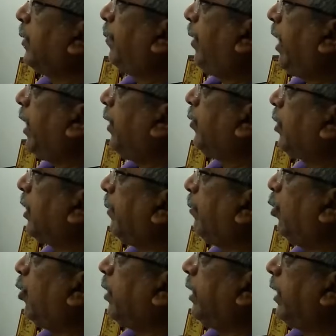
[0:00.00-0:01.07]
planet become
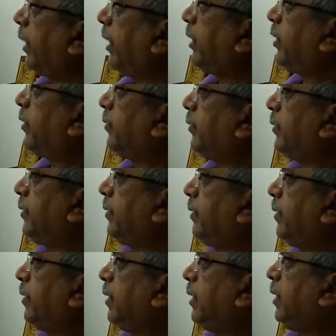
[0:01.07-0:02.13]
more negative.
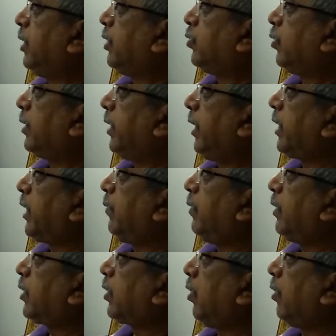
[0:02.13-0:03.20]
So that I
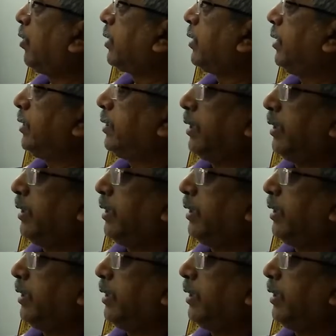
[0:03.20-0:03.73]
will talk in the